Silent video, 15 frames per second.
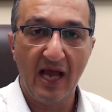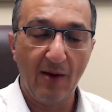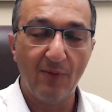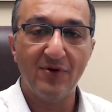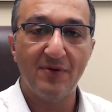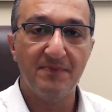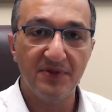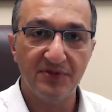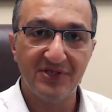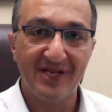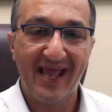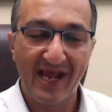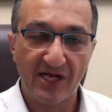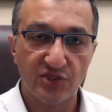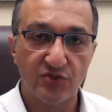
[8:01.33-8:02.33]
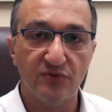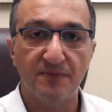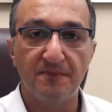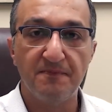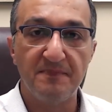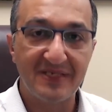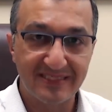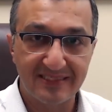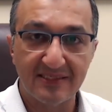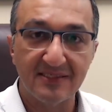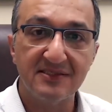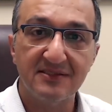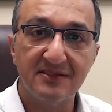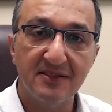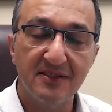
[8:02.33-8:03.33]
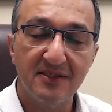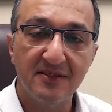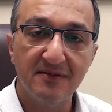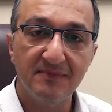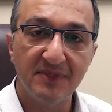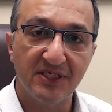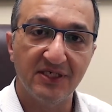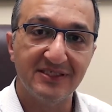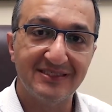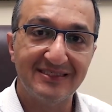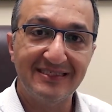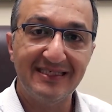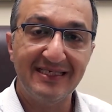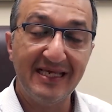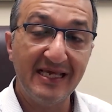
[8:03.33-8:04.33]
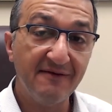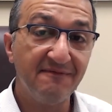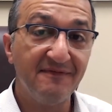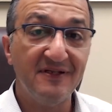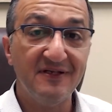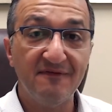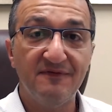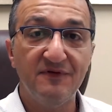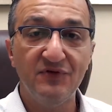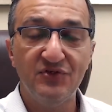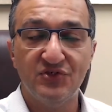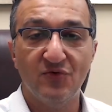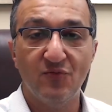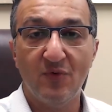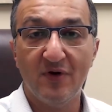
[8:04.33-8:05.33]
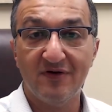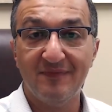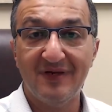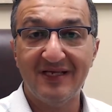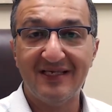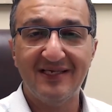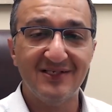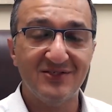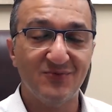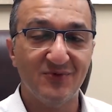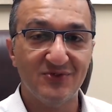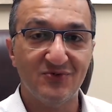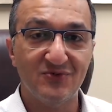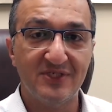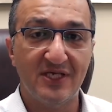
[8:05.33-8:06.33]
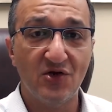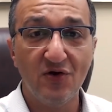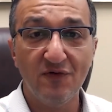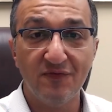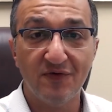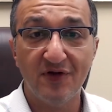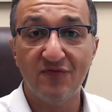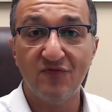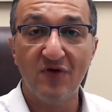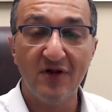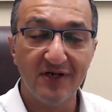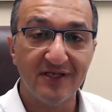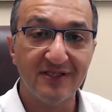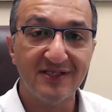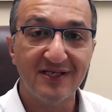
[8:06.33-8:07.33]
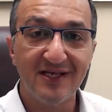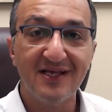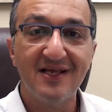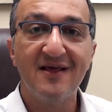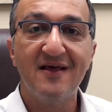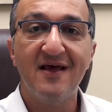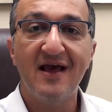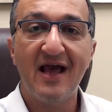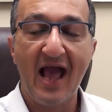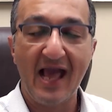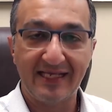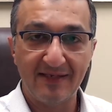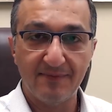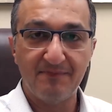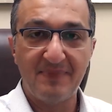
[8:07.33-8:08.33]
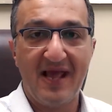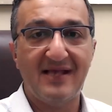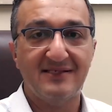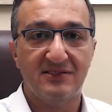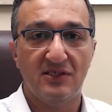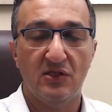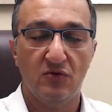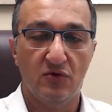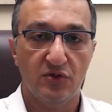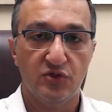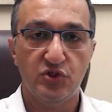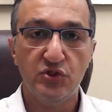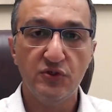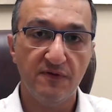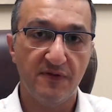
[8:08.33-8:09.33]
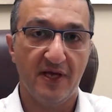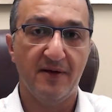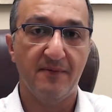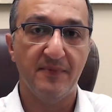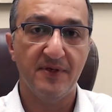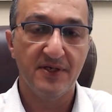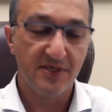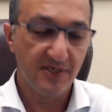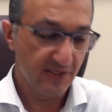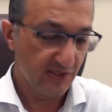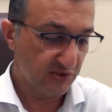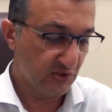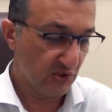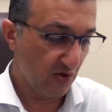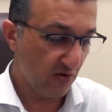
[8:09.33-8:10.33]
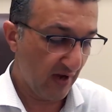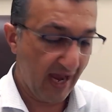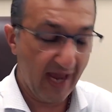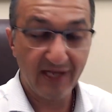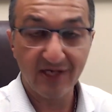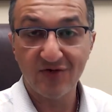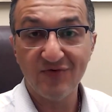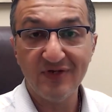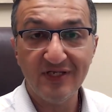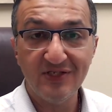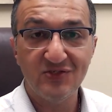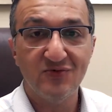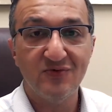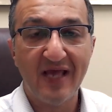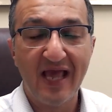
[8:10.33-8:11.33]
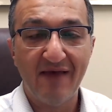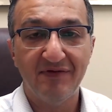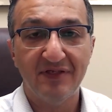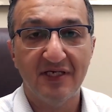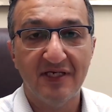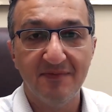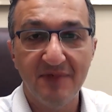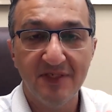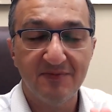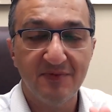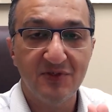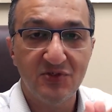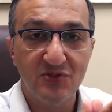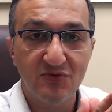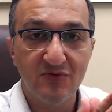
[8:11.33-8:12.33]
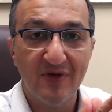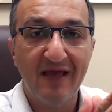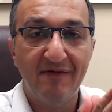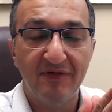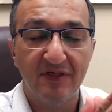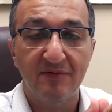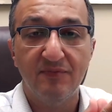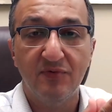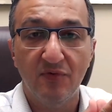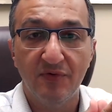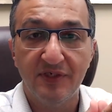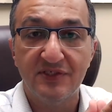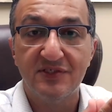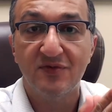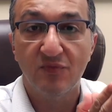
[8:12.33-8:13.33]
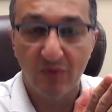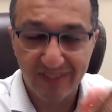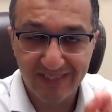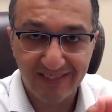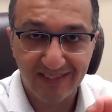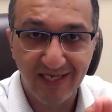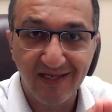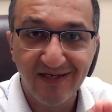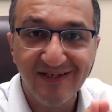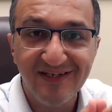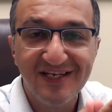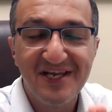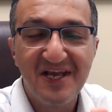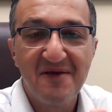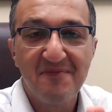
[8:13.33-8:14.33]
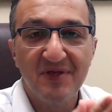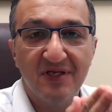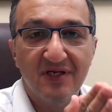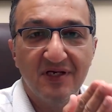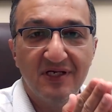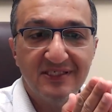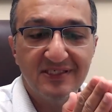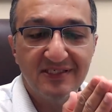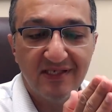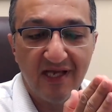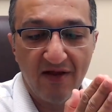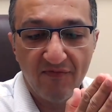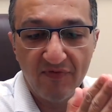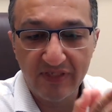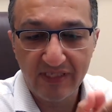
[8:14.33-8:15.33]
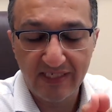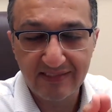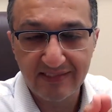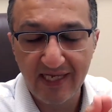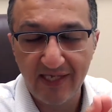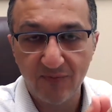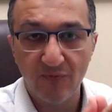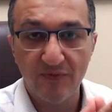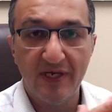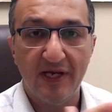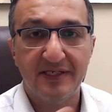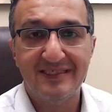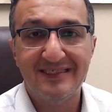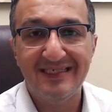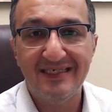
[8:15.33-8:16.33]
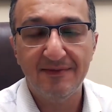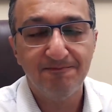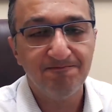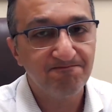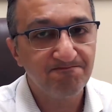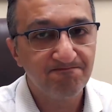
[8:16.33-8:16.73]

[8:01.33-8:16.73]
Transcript: want to build an actual business, because if in the future one of my kids wants to take over and run it, I can pass it along to them. So I agreed to having a commitment to having employees once again, because I realized that without a team,